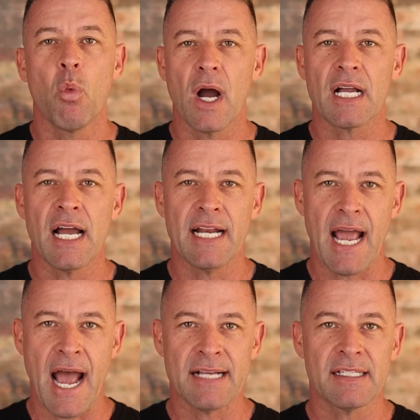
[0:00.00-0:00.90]
what kind of
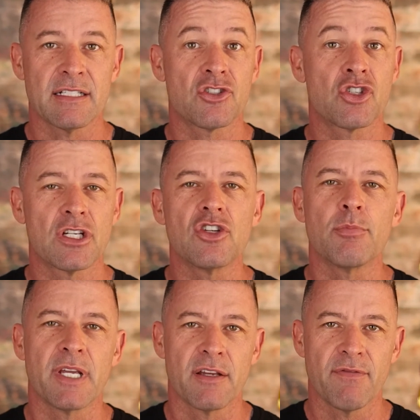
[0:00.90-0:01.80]
assets should you
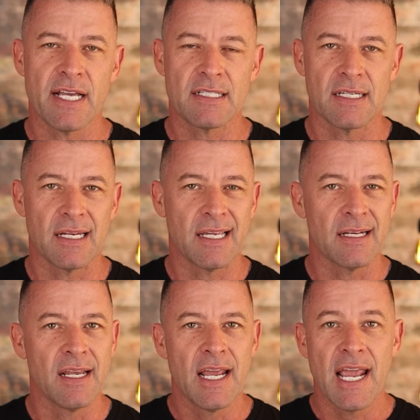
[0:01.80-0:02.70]
be investing in?
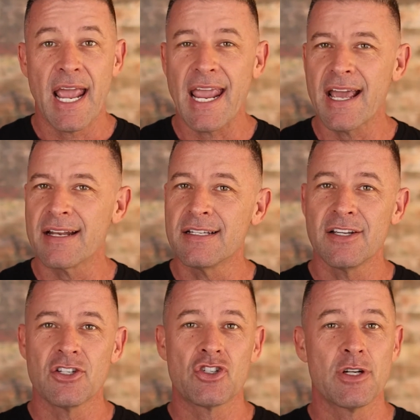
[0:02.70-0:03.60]
And
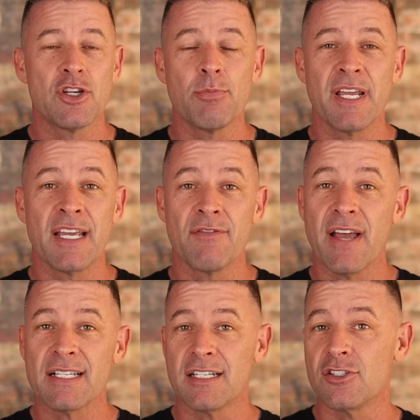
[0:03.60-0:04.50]
should you be
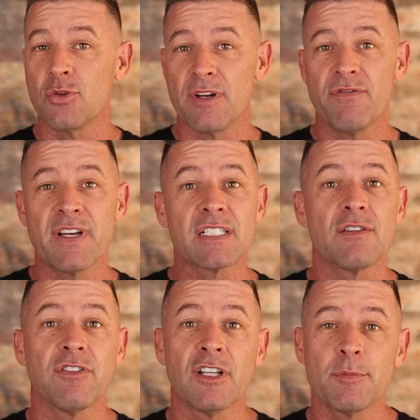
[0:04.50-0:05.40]
investing doing fix
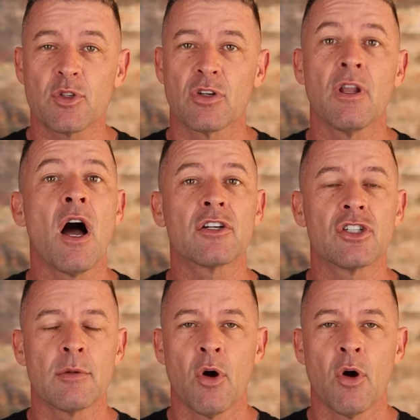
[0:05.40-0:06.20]
and flips or long-term